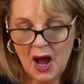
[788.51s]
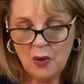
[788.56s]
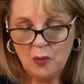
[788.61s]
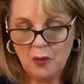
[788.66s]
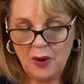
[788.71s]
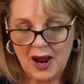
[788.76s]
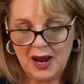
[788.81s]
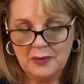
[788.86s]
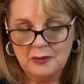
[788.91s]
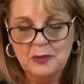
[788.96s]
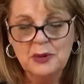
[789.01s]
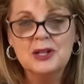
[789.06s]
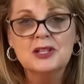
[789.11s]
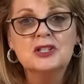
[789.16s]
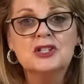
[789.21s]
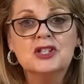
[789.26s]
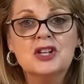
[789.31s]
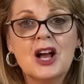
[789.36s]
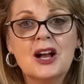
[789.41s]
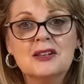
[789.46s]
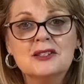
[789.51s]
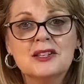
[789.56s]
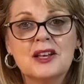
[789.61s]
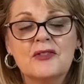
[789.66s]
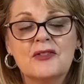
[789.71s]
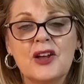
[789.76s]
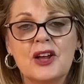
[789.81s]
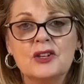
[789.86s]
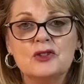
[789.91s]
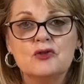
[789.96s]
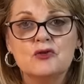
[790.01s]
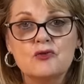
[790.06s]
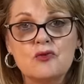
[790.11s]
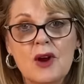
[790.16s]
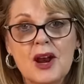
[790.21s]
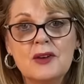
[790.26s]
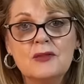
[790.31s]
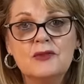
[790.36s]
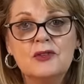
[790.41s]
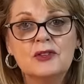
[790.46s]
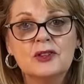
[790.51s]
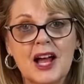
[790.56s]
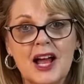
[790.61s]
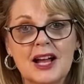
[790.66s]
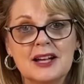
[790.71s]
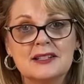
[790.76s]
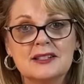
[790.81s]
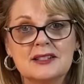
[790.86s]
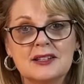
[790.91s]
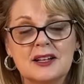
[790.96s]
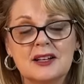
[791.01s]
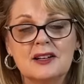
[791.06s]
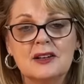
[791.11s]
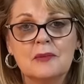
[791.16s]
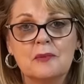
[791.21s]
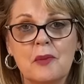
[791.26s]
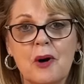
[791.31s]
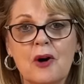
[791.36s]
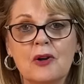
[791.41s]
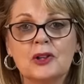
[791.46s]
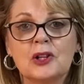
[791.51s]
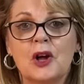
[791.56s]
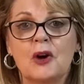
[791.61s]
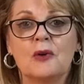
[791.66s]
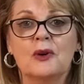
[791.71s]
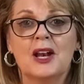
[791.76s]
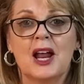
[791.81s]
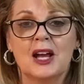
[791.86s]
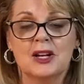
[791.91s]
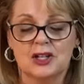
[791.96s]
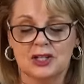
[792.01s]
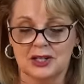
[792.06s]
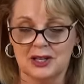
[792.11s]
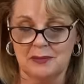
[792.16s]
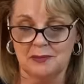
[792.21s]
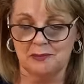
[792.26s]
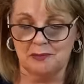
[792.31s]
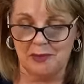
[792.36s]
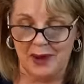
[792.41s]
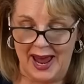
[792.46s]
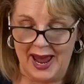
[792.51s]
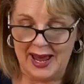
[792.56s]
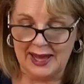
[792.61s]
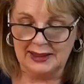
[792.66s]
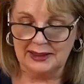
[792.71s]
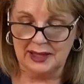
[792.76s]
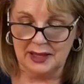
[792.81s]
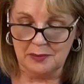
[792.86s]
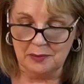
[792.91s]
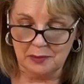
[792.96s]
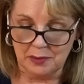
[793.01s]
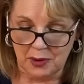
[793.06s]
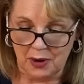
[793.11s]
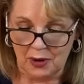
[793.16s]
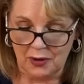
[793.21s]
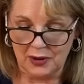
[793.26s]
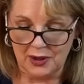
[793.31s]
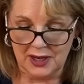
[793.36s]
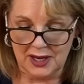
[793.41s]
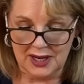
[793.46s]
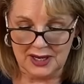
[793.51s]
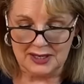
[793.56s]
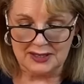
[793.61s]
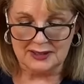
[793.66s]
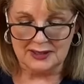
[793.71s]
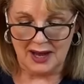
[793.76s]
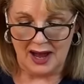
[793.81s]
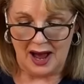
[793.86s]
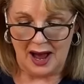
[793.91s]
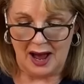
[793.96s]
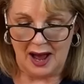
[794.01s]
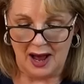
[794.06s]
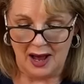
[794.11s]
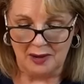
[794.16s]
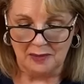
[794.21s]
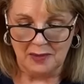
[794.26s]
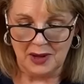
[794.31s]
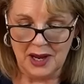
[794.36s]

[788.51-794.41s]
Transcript: when Prince Charles had that dreadful accident at Polo and actually badly broke his arm.